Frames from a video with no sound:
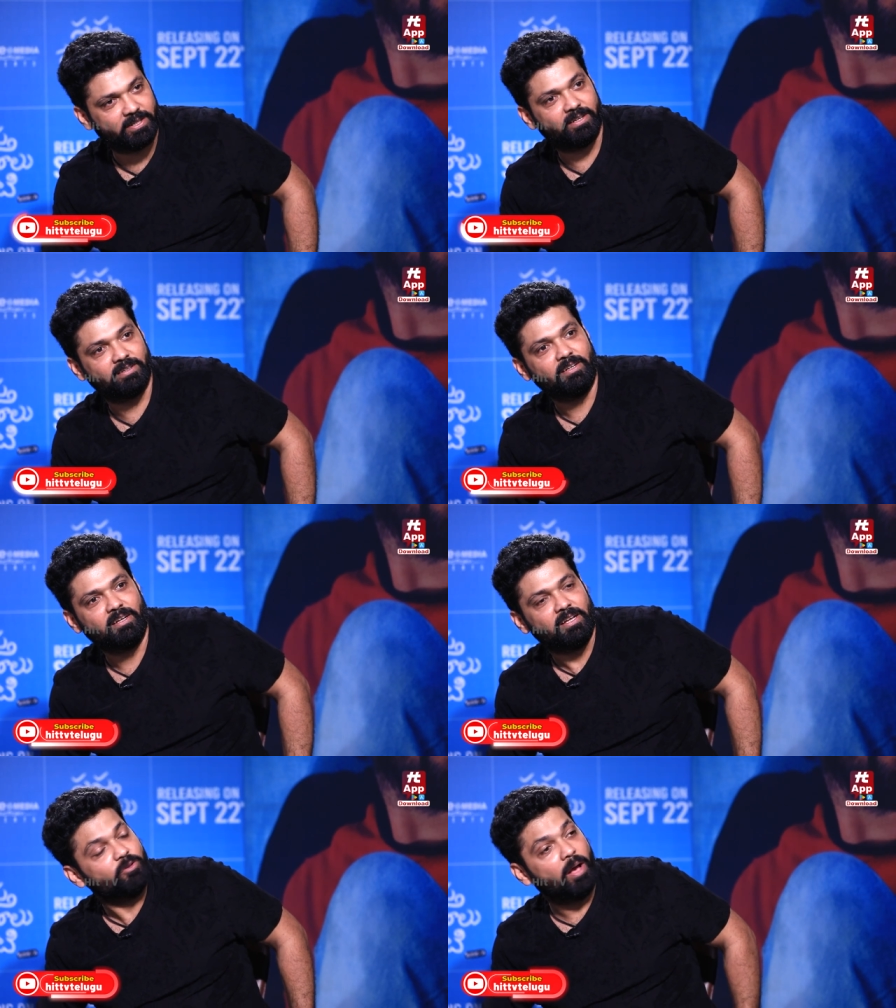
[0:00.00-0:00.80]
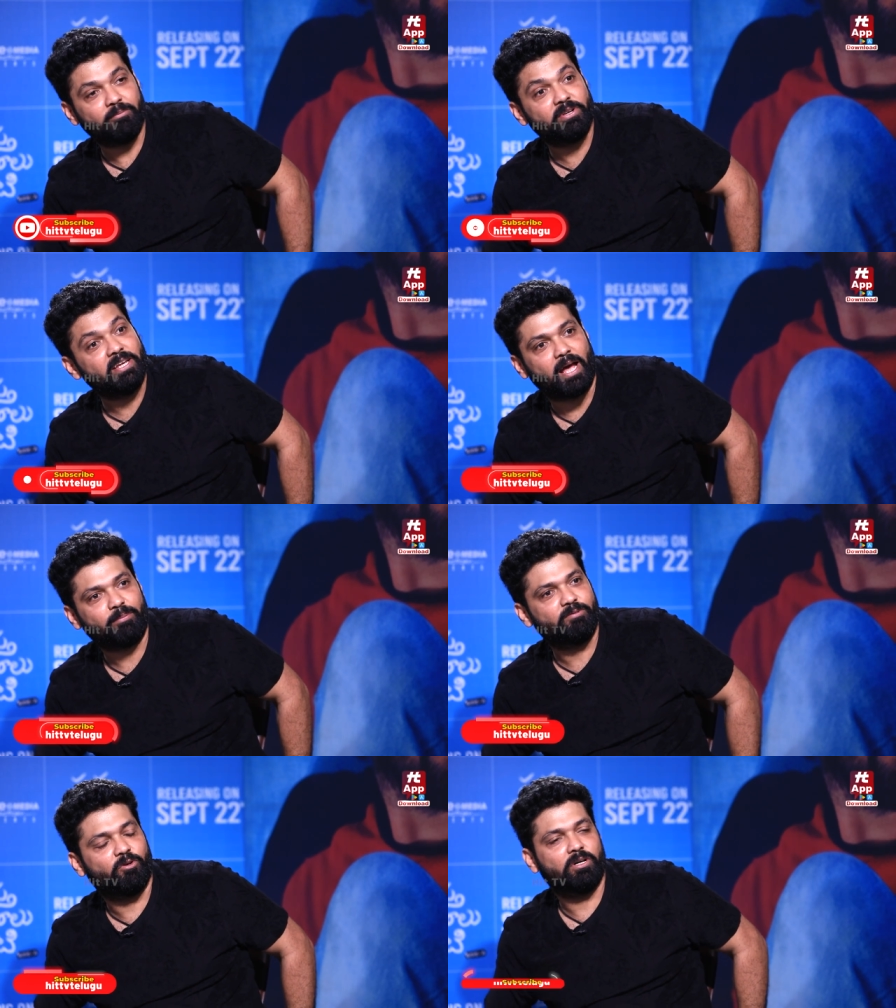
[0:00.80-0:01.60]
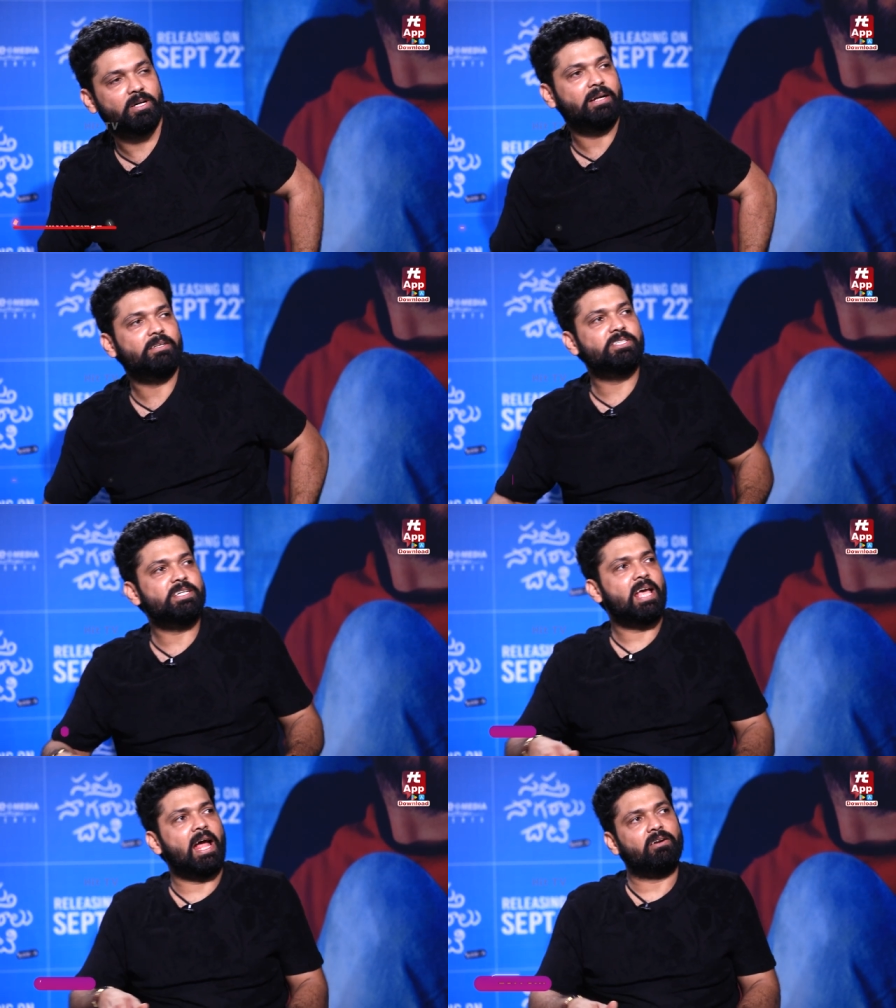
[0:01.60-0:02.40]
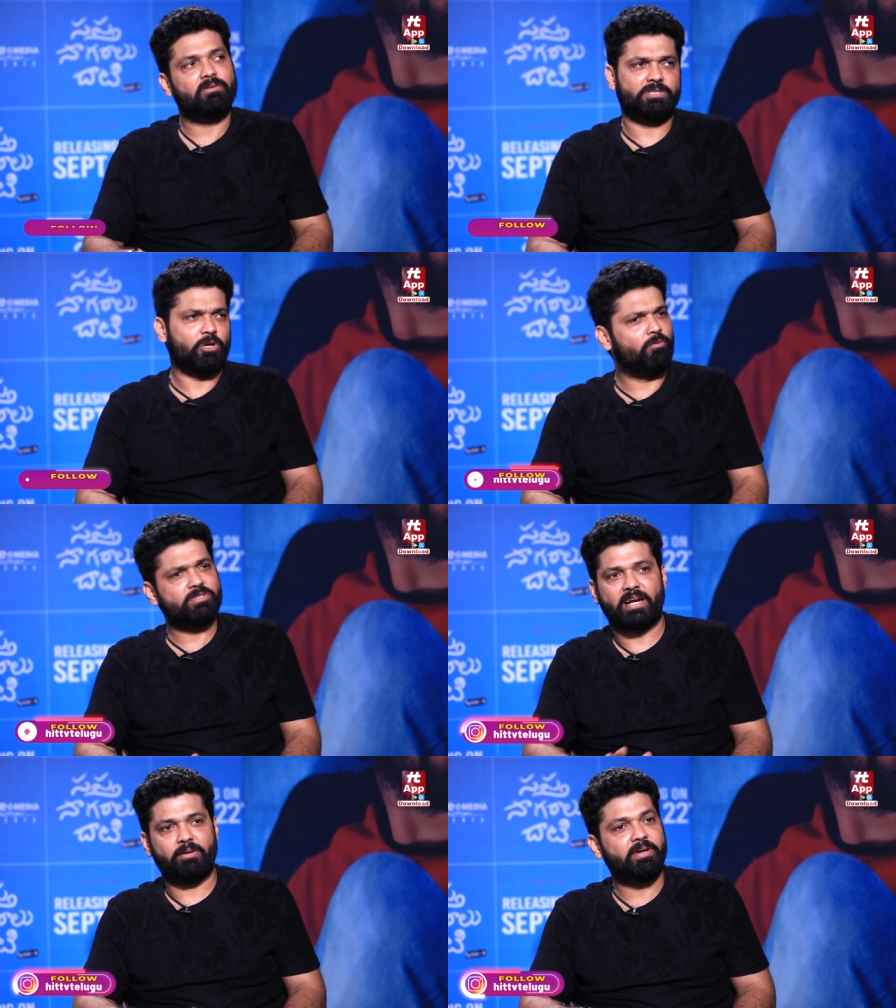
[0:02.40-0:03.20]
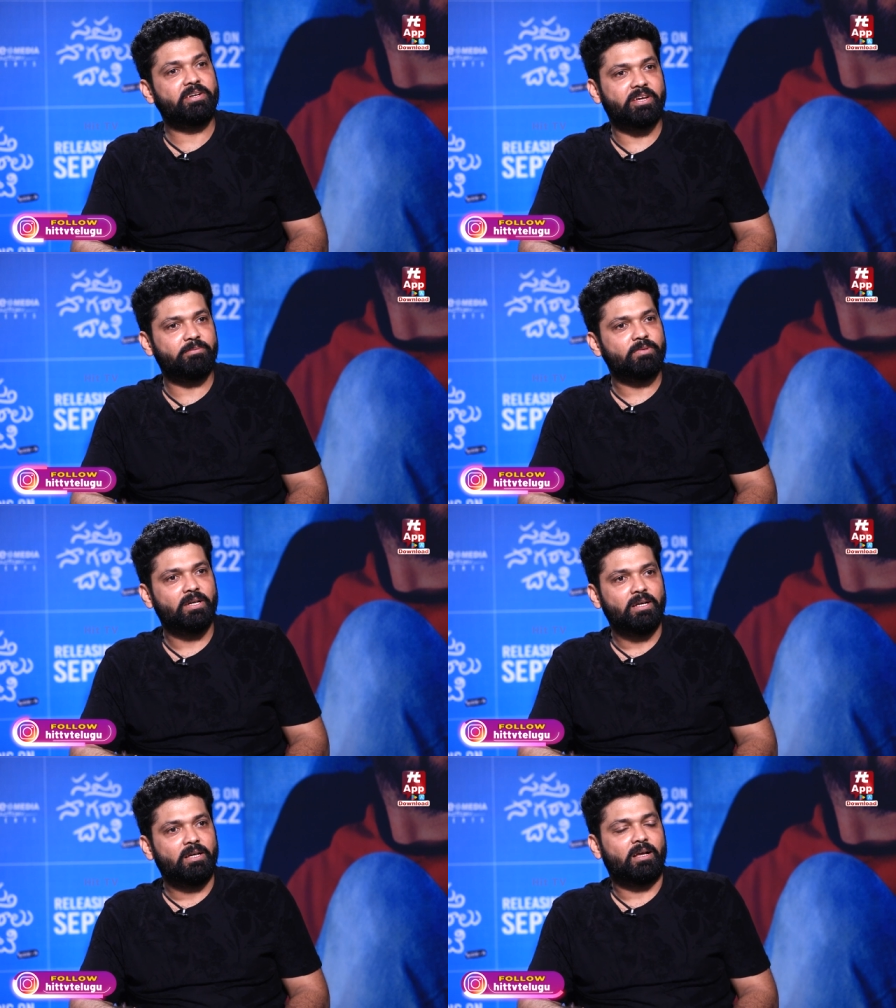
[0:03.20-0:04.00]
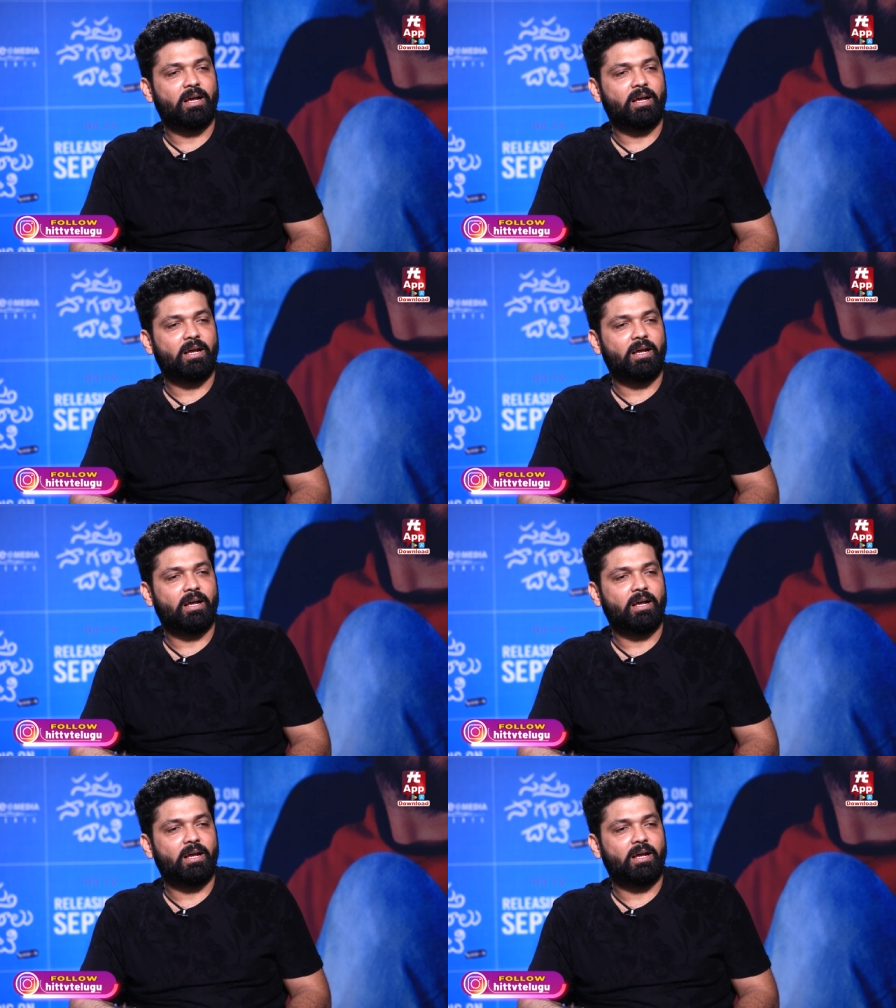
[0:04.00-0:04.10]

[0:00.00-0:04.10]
Yeah. No, I am really happy for her, and she had, she always had a big dream, okay.